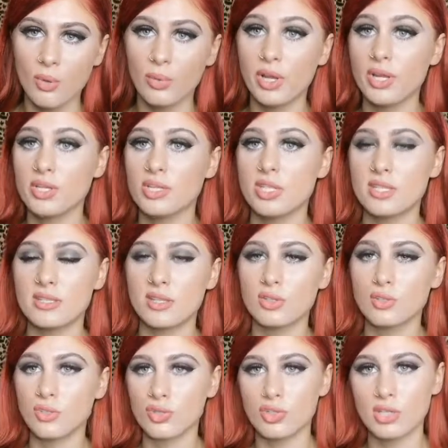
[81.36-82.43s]
Which is
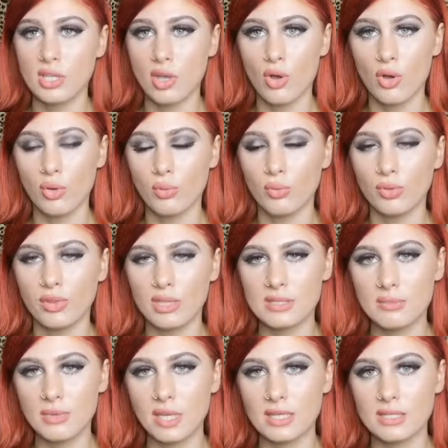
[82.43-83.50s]
extortionately hot. What
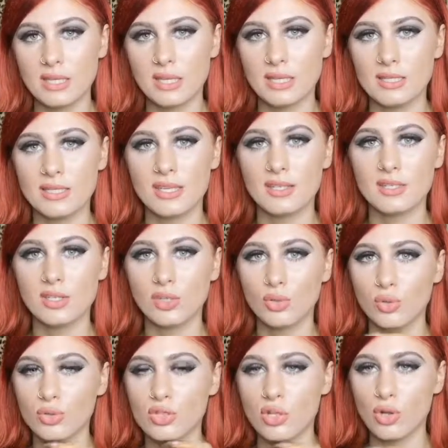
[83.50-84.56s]
this means is it's going to
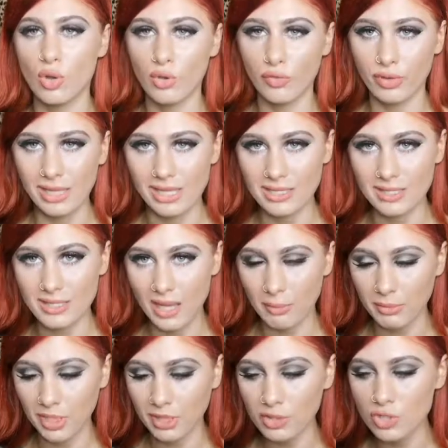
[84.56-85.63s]
cause a lot of heat
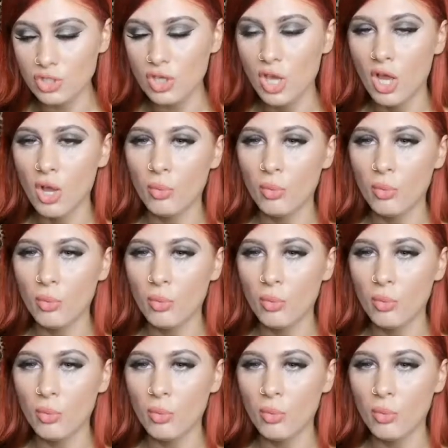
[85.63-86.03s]
damage.